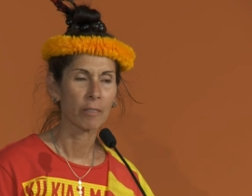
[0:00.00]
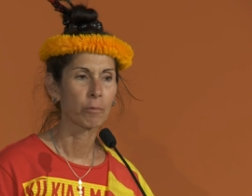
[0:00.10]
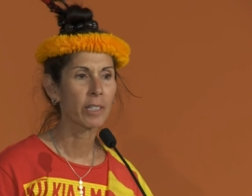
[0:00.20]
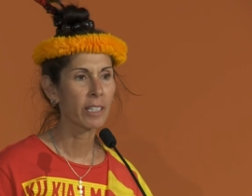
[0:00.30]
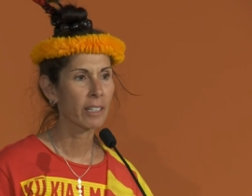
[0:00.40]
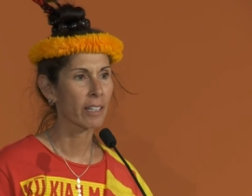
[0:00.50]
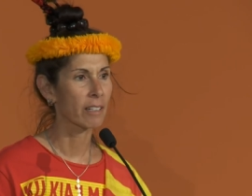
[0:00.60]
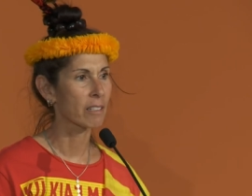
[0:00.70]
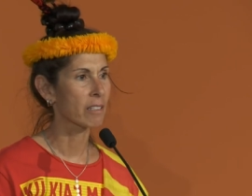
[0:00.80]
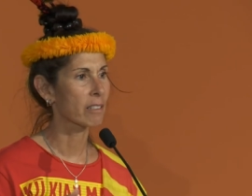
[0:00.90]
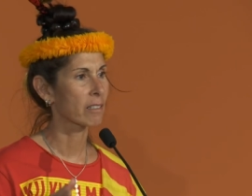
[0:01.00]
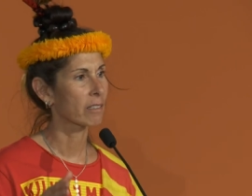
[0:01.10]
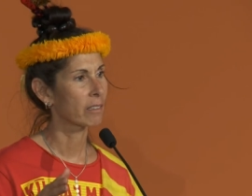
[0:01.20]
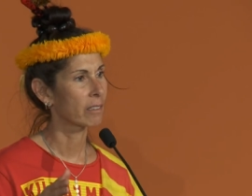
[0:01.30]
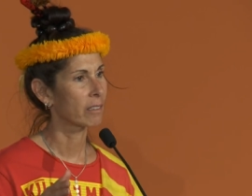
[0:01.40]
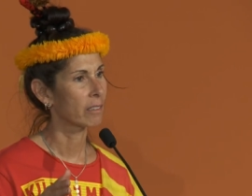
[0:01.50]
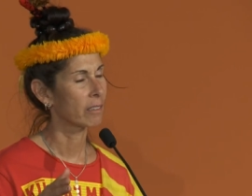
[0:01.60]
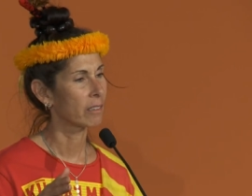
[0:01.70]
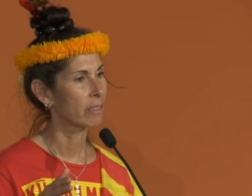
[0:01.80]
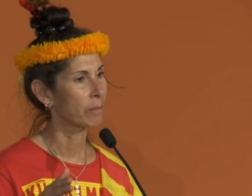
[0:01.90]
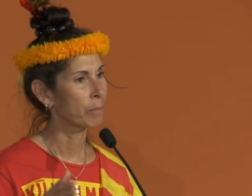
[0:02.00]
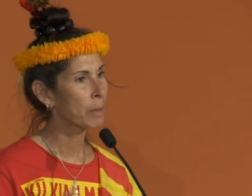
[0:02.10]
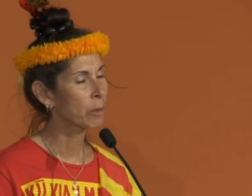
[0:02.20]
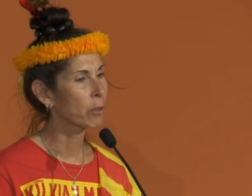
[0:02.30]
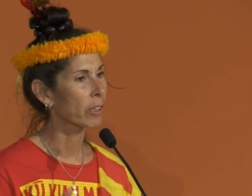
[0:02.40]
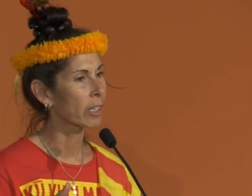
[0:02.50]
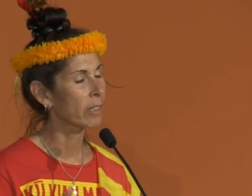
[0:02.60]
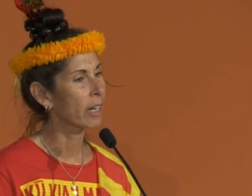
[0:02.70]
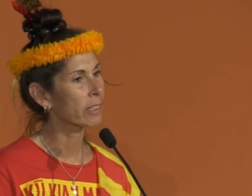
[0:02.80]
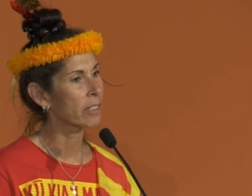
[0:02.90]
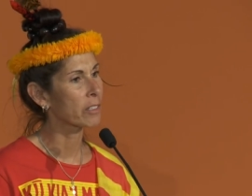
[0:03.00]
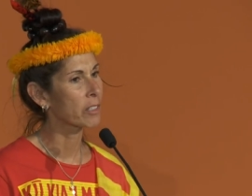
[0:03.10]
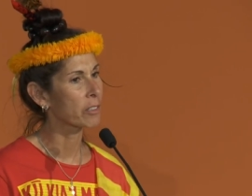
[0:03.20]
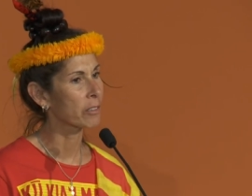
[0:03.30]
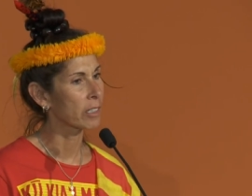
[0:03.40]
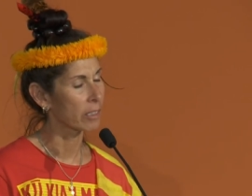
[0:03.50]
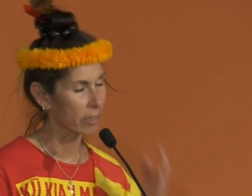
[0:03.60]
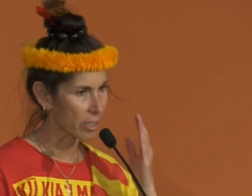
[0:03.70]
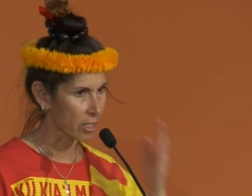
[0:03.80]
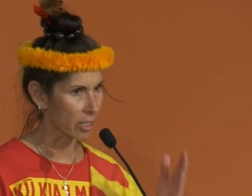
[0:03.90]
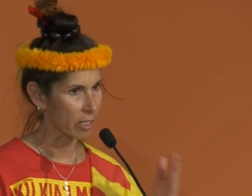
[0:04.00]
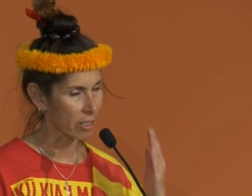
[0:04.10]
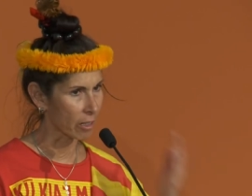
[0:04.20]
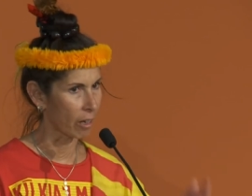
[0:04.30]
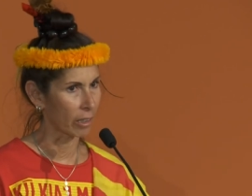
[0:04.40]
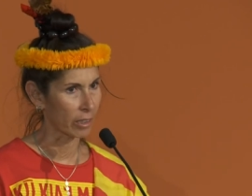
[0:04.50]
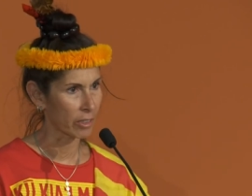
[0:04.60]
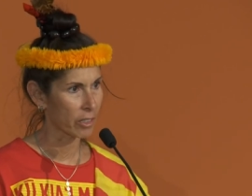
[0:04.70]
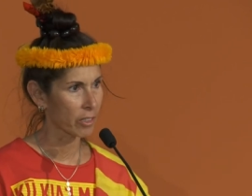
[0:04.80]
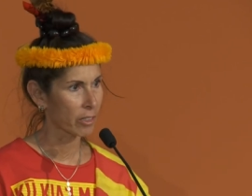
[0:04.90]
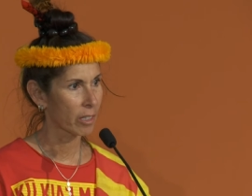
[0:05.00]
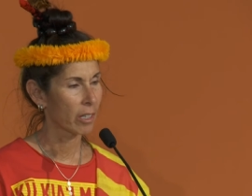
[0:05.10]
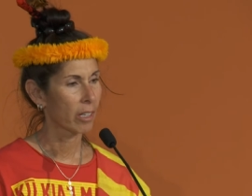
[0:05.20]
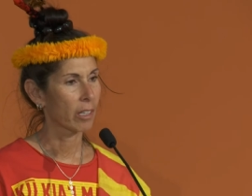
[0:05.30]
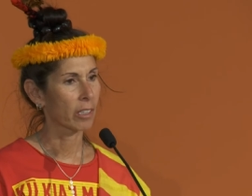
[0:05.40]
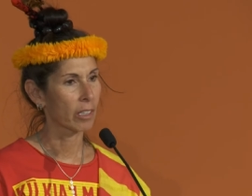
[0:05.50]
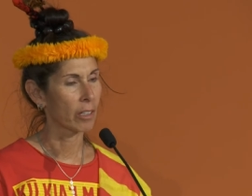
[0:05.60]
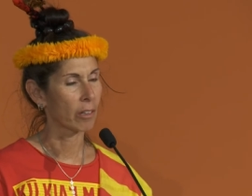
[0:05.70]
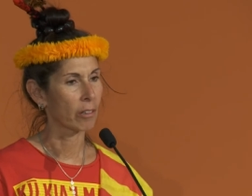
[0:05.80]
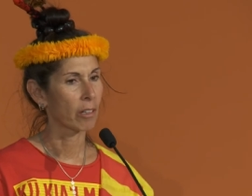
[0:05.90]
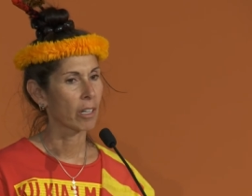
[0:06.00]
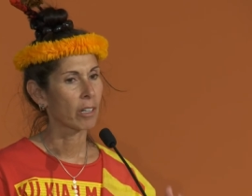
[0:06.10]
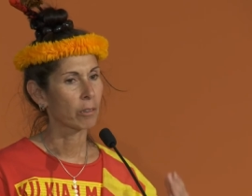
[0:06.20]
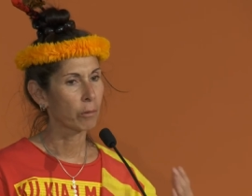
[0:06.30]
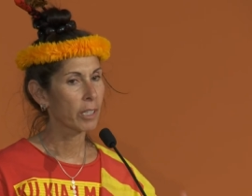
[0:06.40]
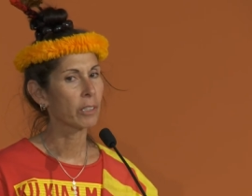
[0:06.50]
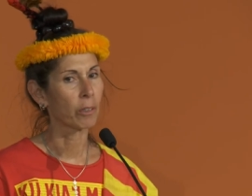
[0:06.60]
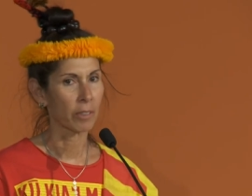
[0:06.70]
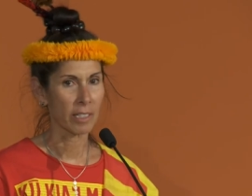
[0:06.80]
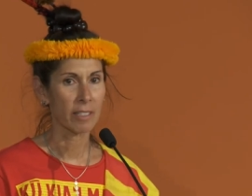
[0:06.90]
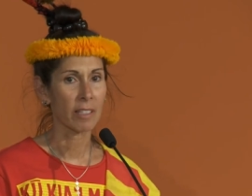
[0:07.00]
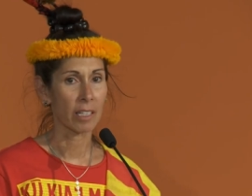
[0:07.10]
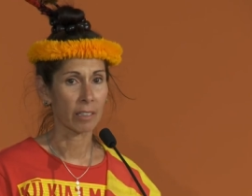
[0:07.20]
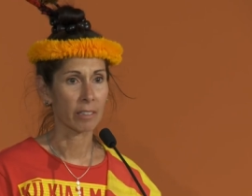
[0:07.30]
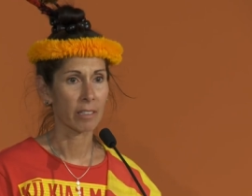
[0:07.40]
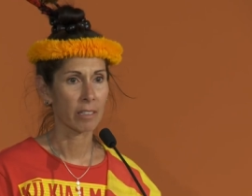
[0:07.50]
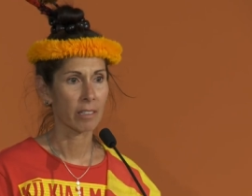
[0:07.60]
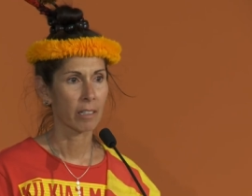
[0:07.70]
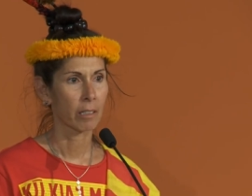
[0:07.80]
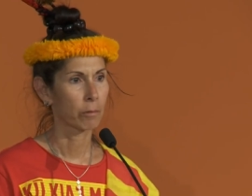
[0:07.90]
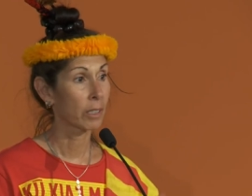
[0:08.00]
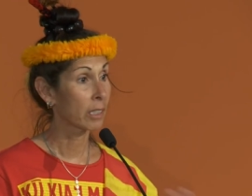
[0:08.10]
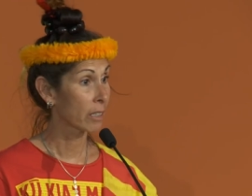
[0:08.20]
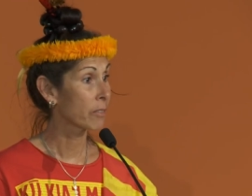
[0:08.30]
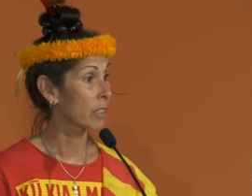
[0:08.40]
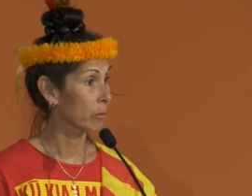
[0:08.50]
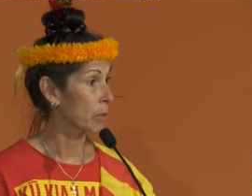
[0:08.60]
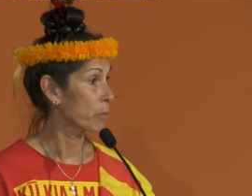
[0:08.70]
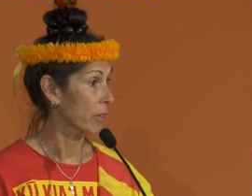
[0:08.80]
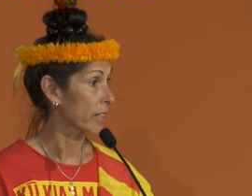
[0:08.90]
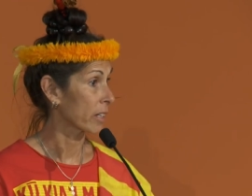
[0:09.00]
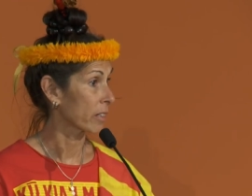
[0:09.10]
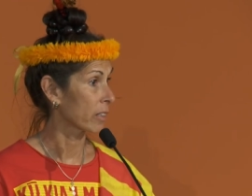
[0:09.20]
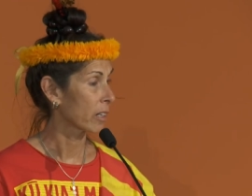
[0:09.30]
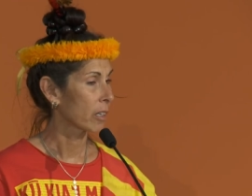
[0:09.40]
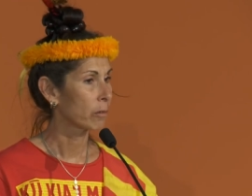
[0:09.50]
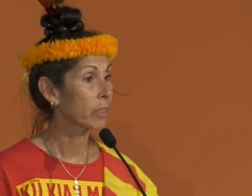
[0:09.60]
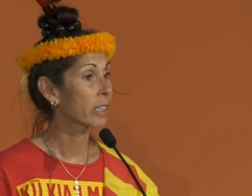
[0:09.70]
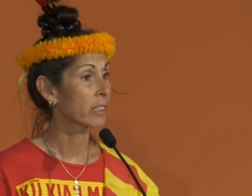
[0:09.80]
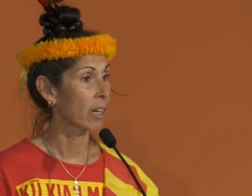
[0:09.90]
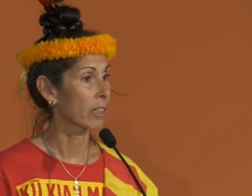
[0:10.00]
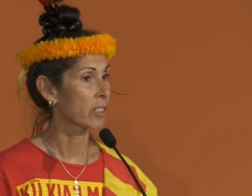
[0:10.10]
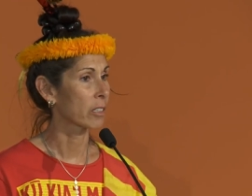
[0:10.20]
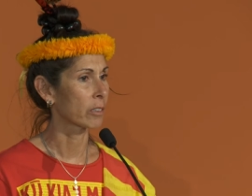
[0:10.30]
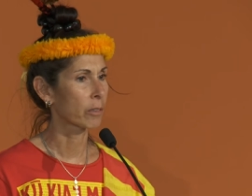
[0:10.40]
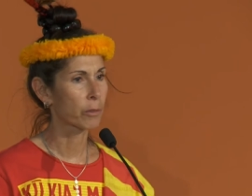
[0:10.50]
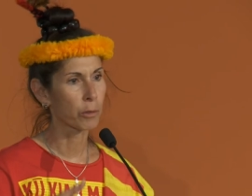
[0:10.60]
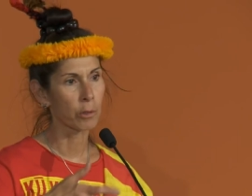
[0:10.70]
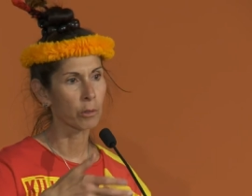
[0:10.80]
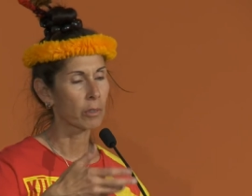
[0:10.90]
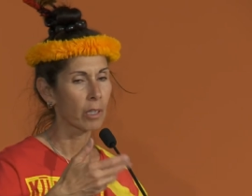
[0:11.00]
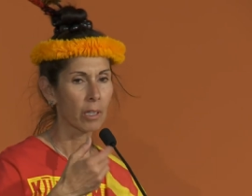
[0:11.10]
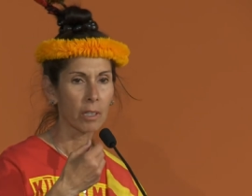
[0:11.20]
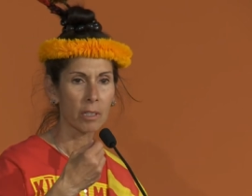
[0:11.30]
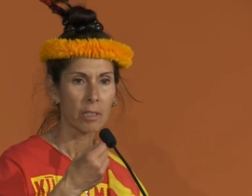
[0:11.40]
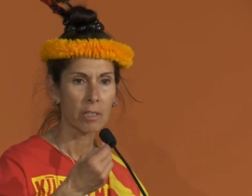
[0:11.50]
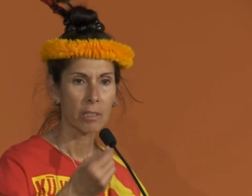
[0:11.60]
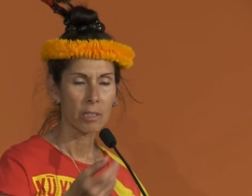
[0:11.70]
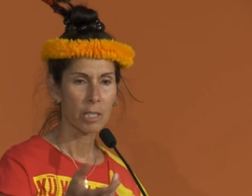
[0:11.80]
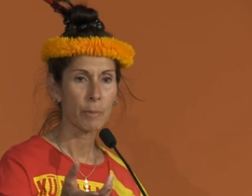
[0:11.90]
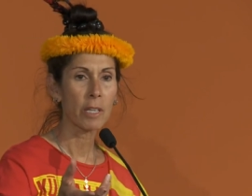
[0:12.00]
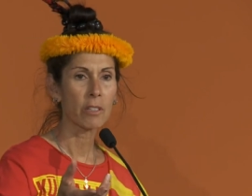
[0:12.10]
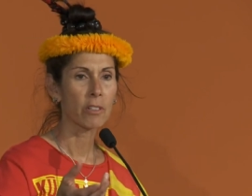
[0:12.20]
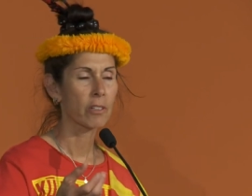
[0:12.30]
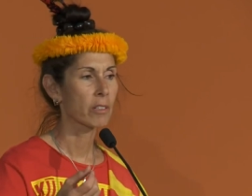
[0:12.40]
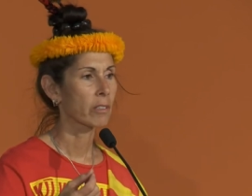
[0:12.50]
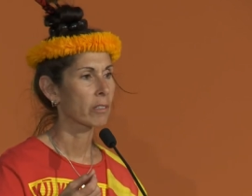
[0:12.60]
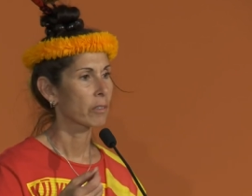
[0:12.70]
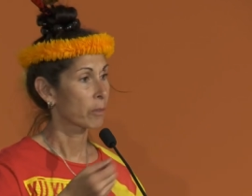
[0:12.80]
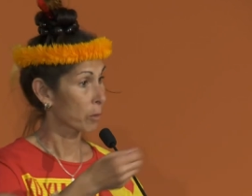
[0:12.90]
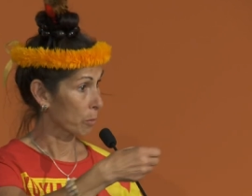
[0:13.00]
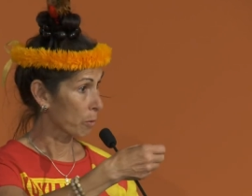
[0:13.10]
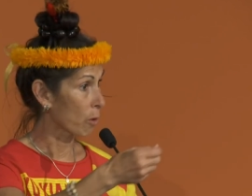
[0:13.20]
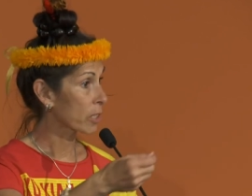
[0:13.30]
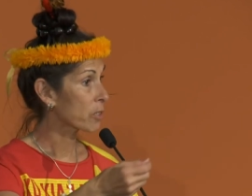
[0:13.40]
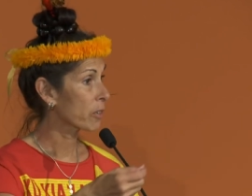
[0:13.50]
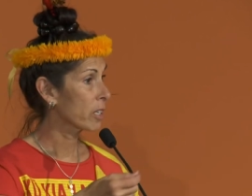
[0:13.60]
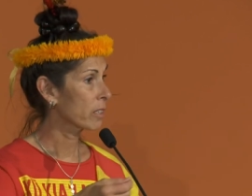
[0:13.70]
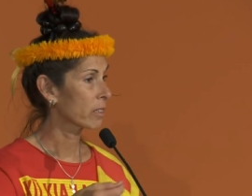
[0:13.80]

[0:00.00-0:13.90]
and we as people who are connected to the indigenous knowledge, you know, we know these things. We live it, we breathe it, we acknowledge it through speech, through poetry,